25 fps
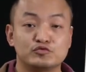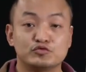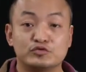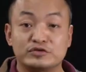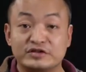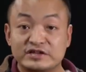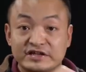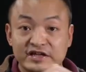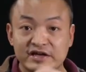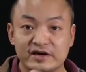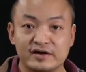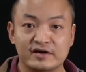to
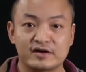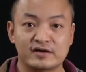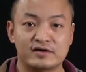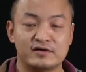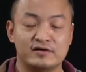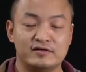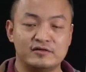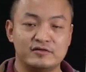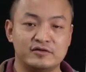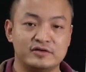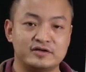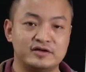tear,
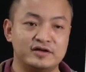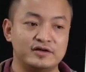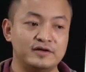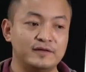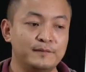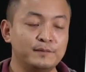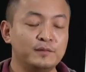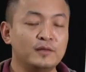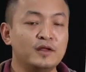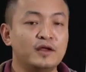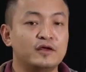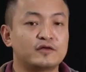okay?
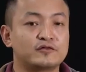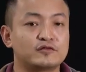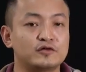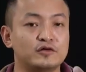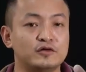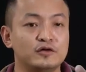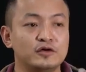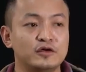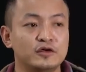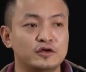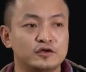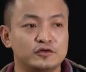
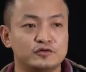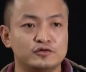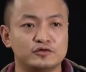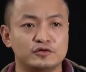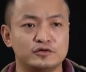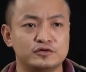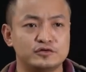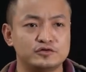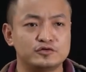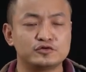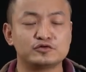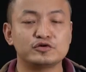So
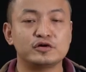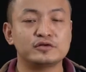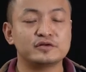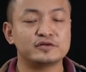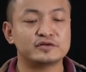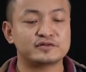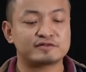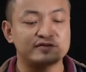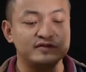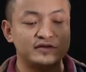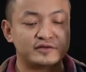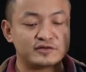you
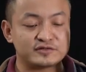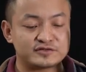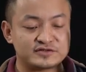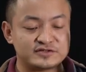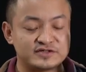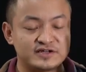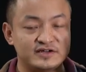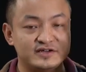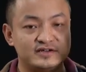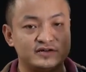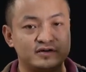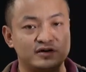don't
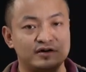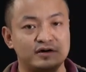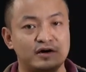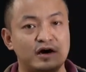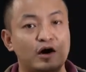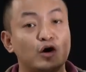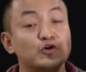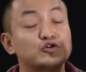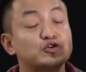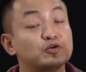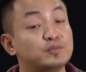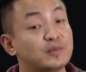see
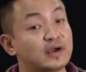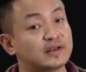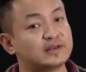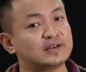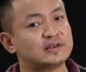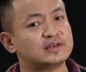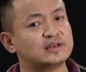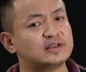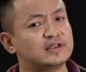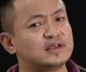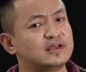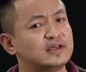
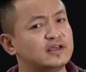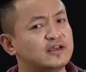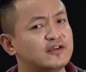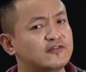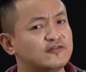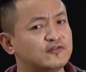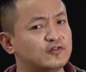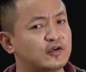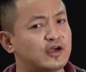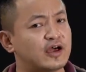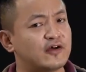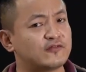automatically
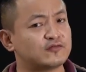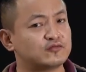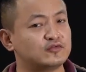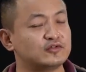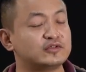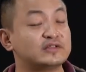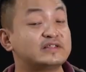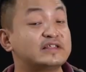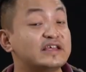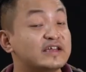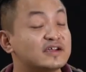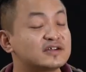if you have to
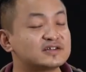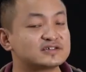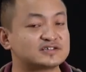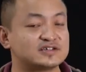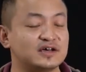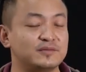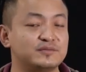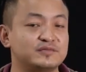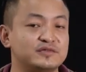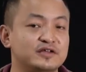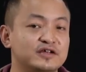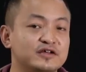tear
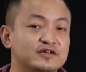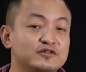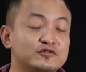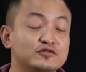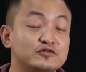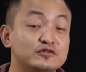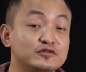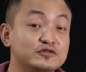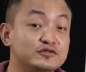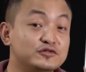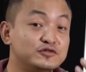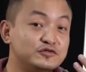something,
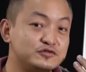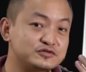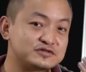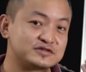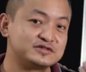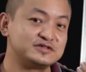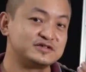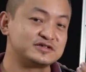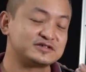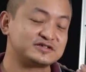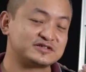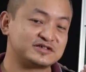you'll use
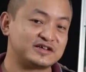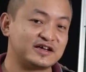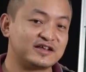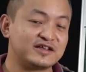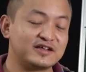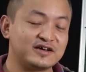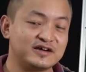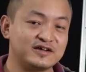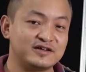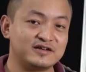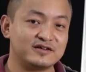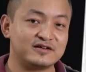this
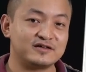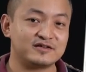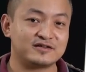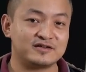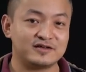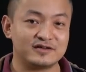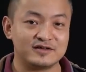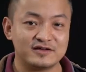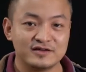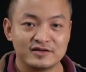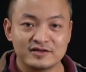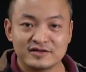canine,
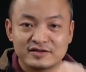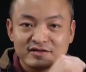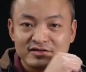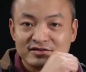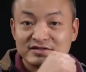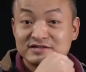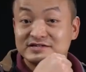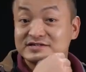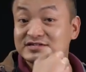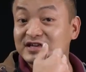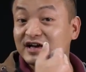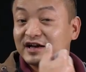okay?
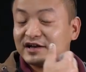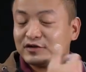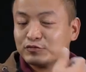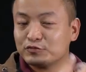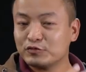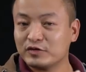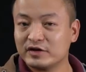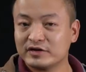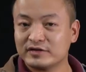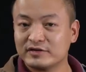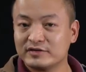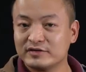The side
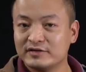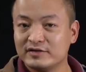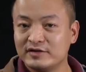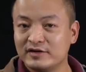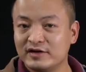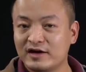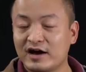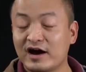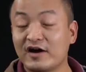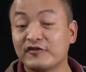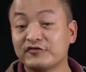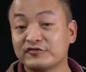one
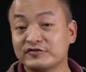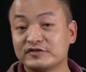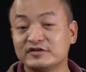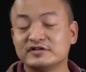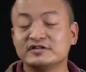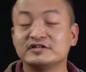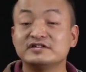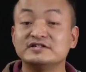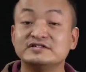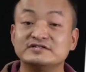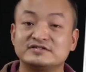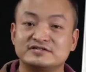after
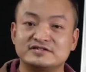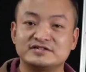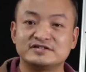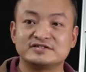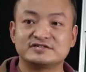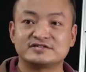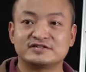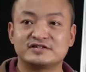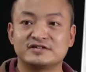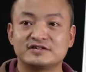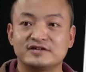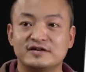the
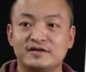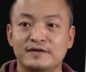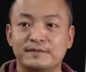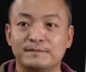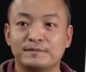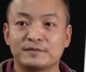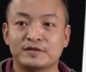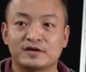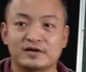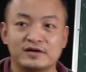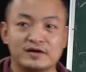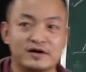incisor,
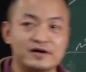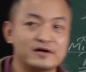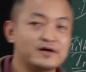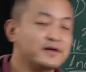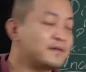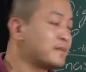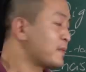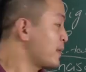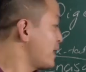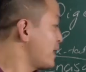clear?